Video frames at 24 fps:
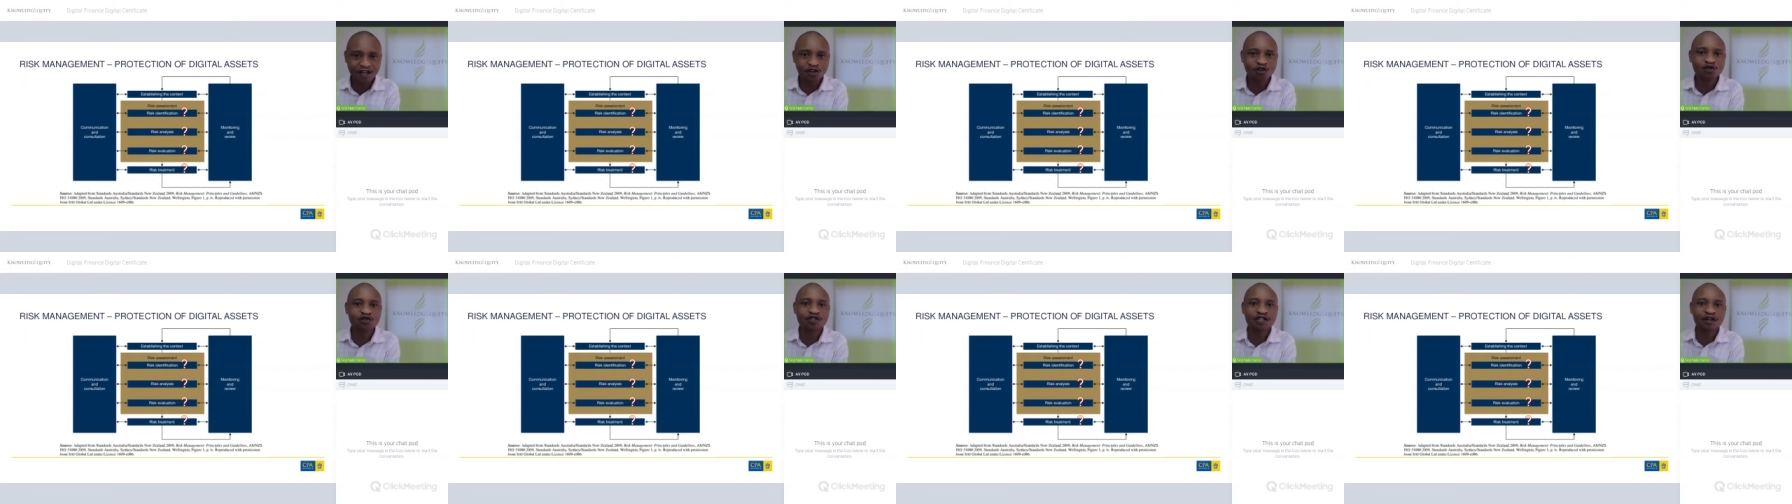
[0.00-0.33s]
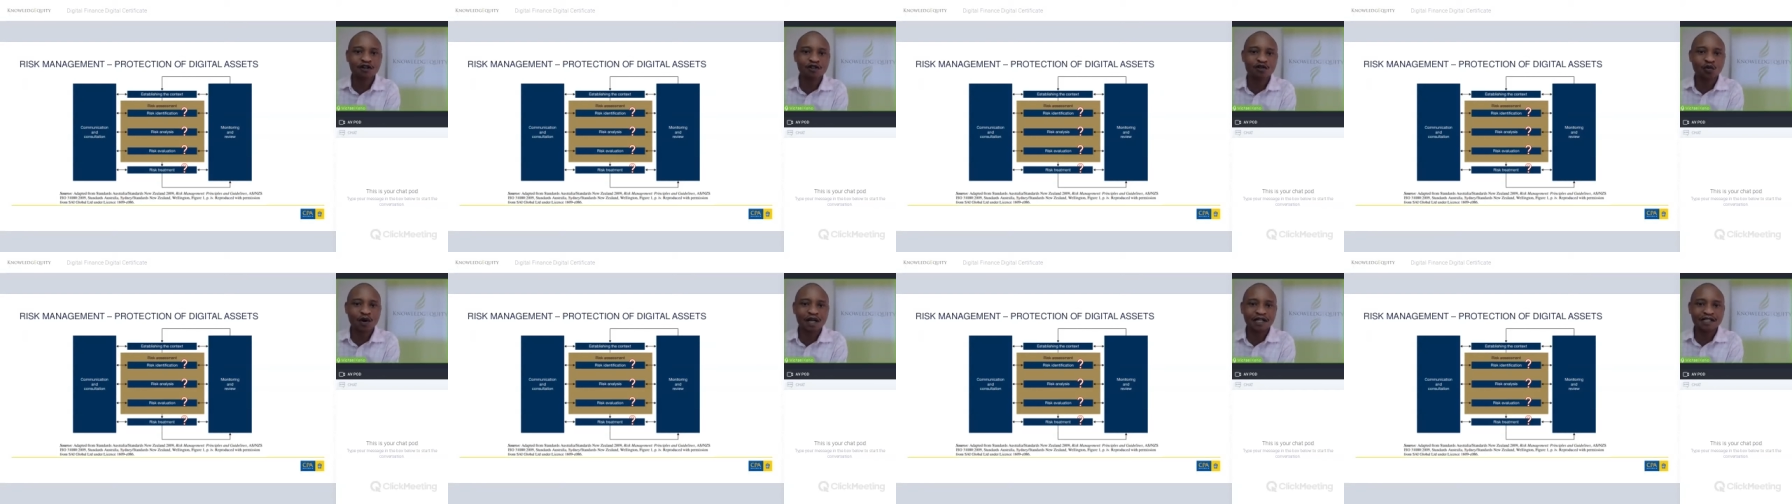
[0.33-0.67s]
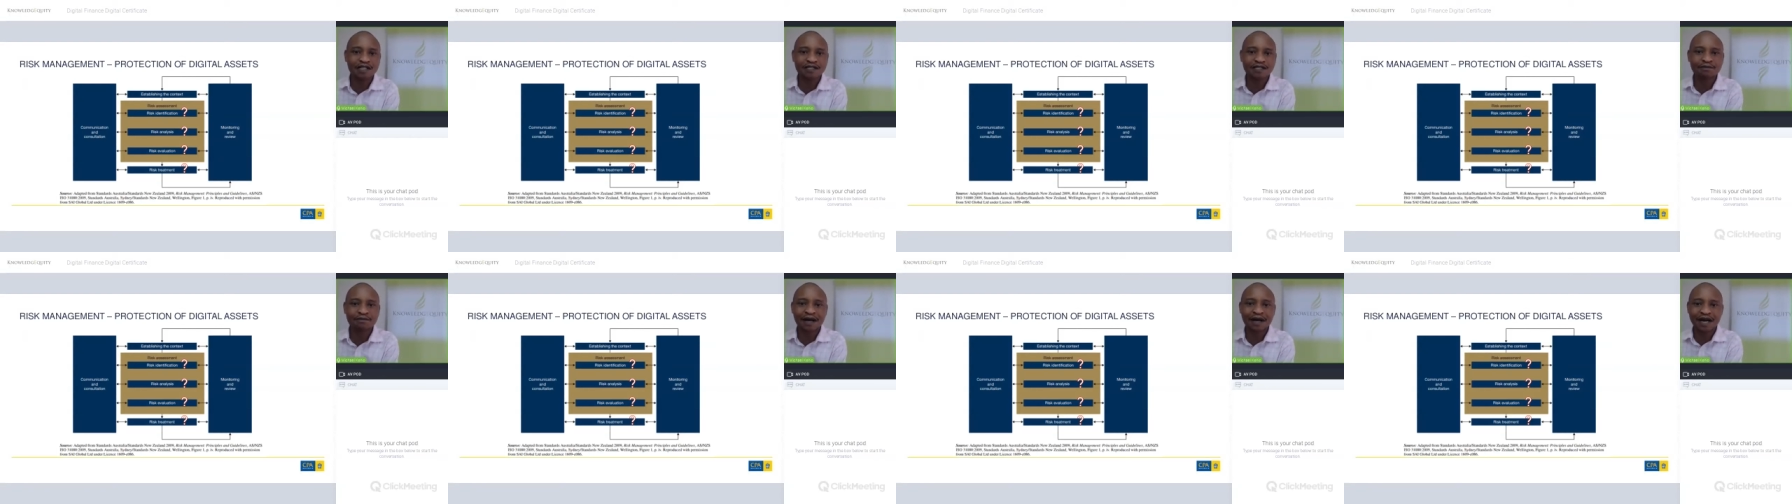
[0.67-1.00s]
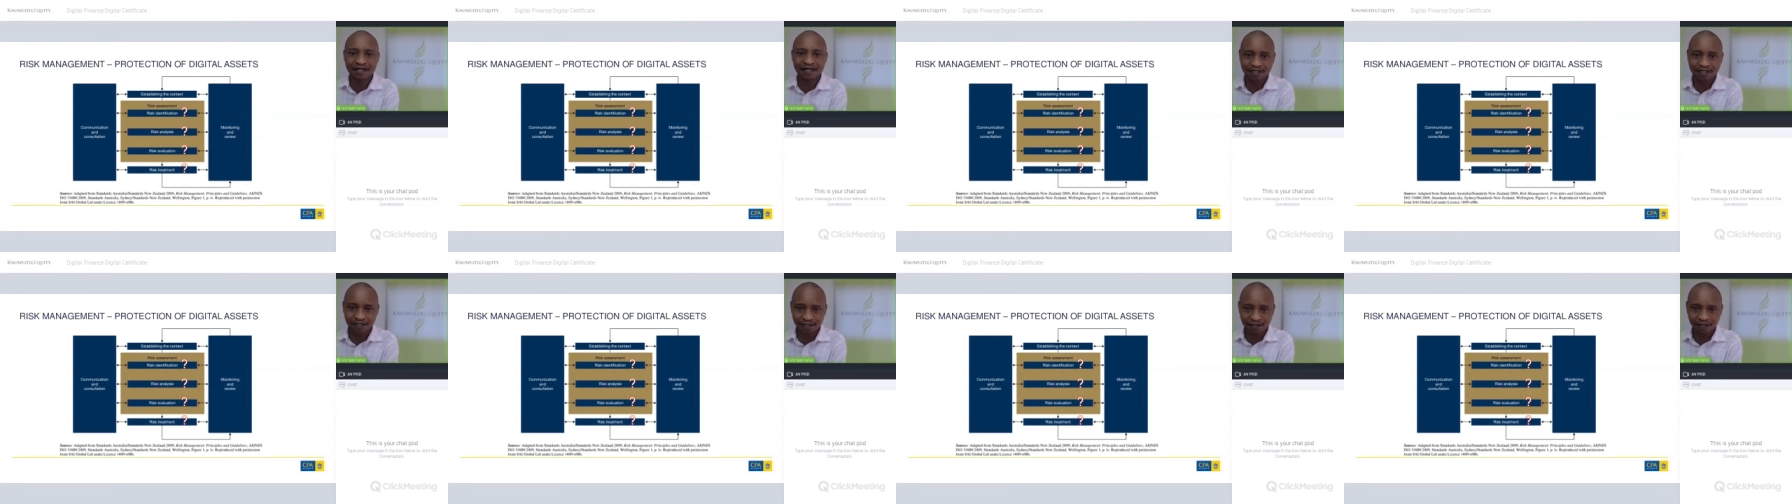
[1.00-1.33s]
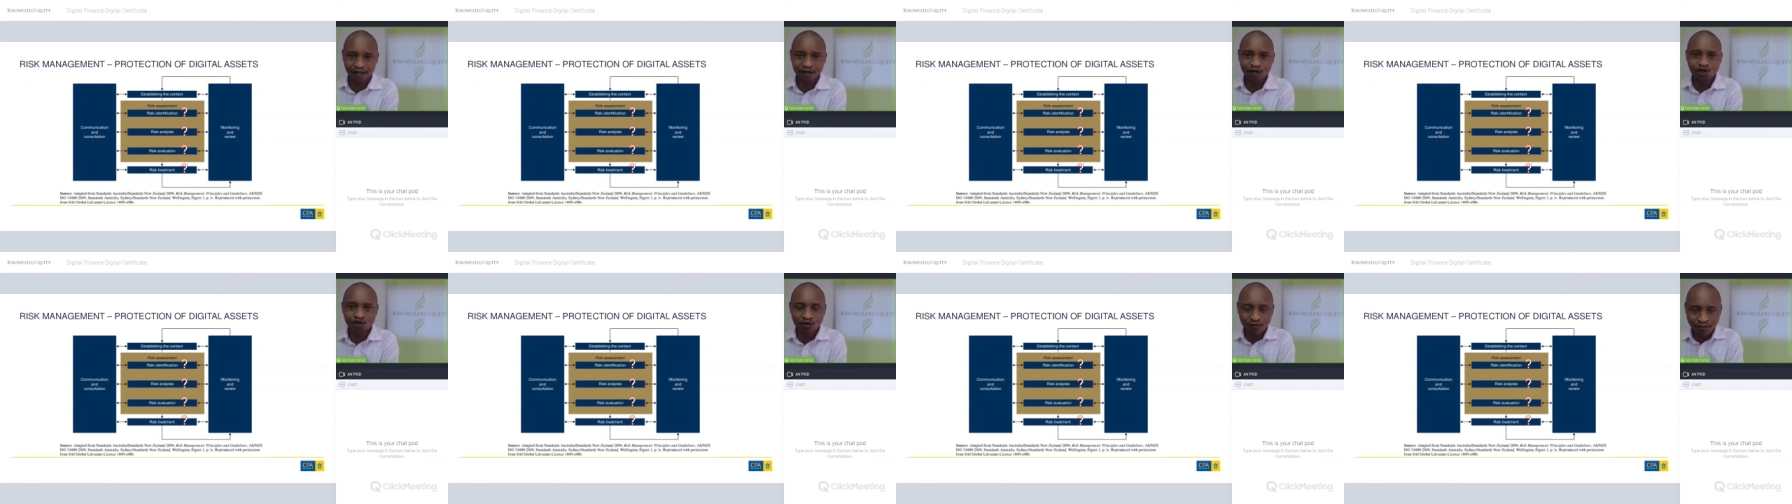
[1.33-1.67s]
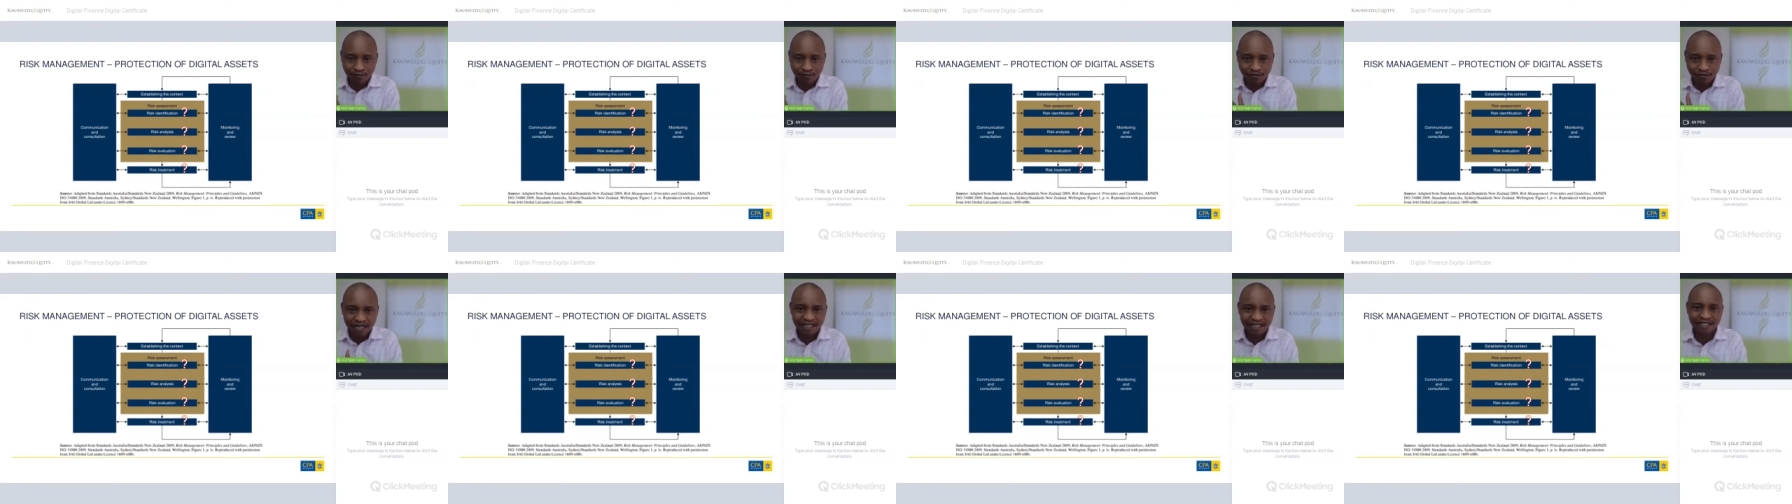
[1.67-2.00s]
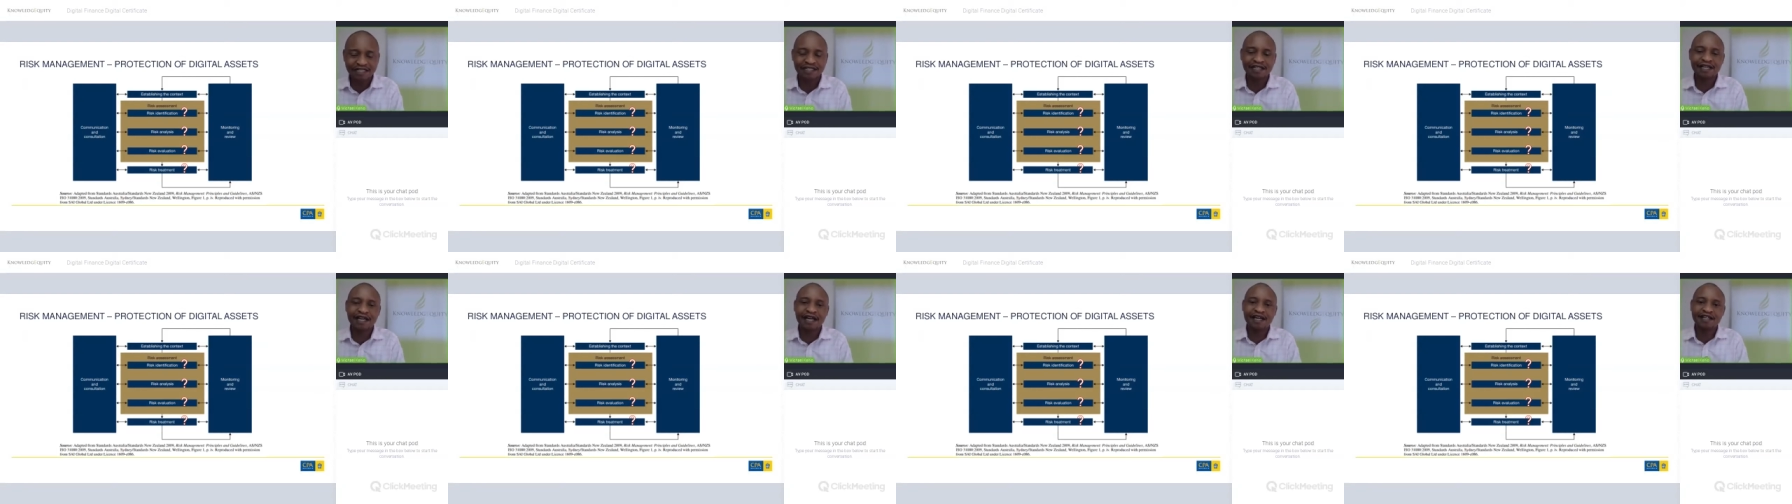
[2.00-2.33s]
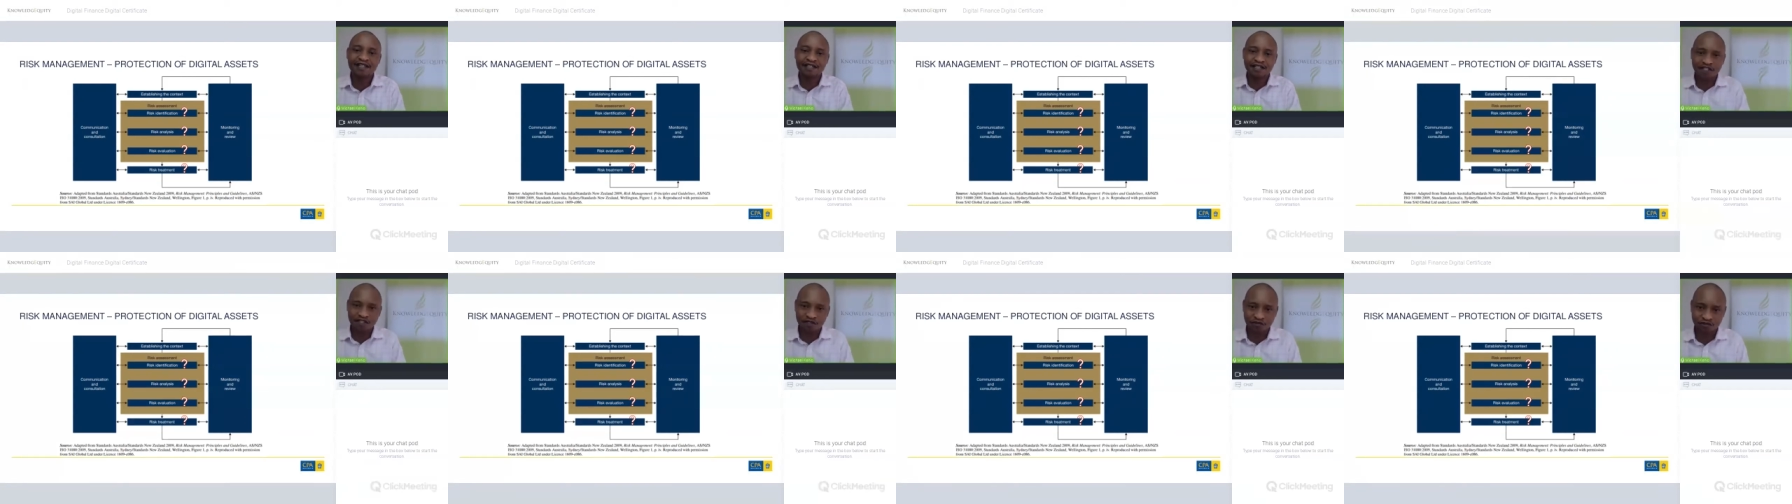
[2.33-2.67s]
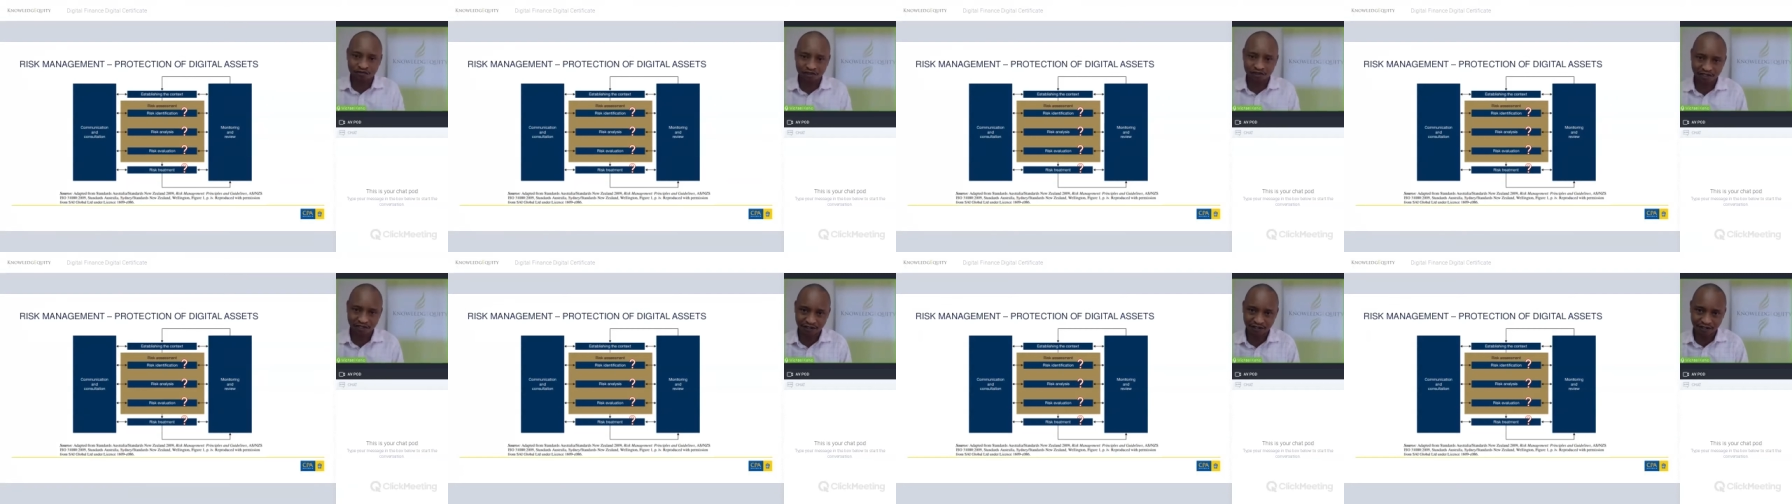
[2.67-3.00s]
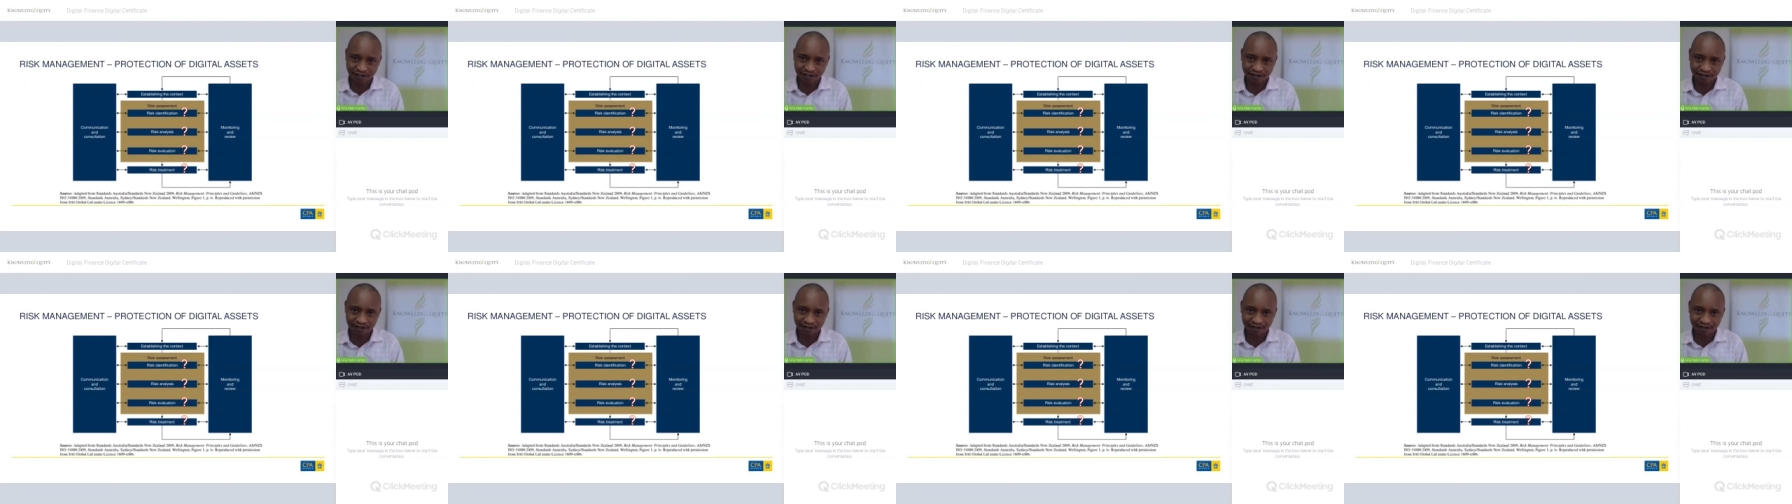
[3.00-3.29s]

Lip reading: New South Wales Party to mitigate this risk?